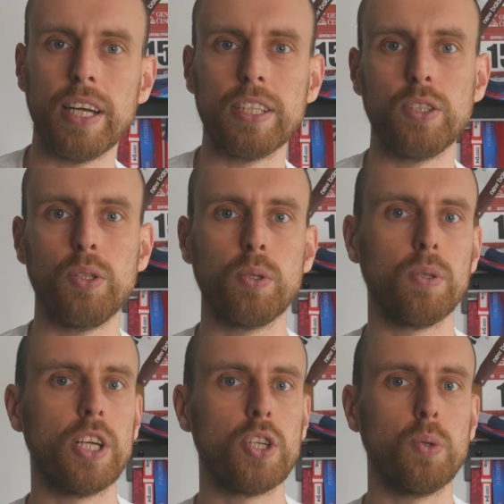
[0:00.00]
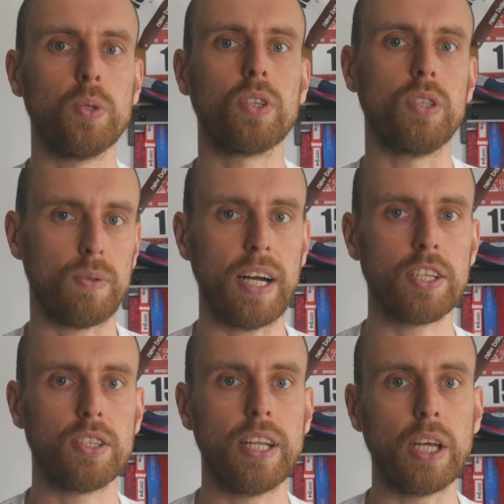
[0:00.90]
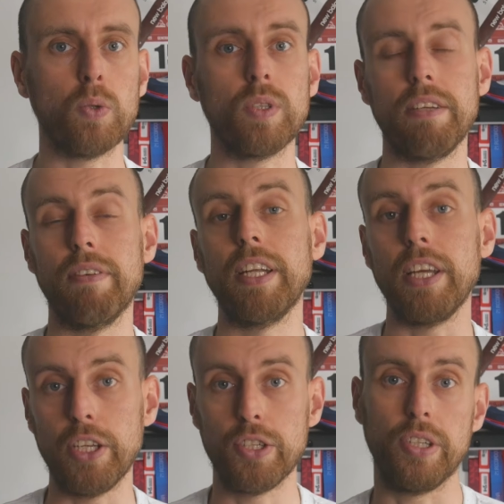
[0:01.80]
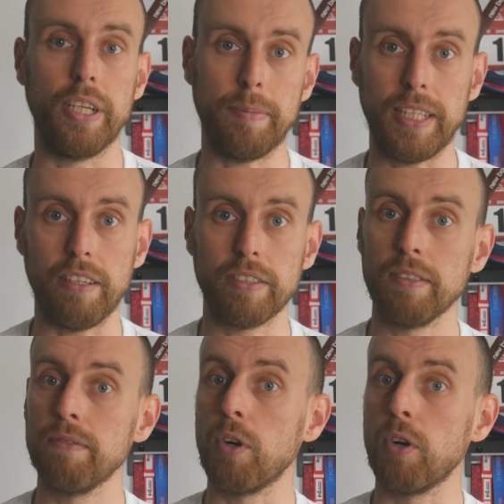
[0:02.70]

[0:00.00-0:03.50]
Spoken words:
and due to the shoe's construction they could even injure themselves.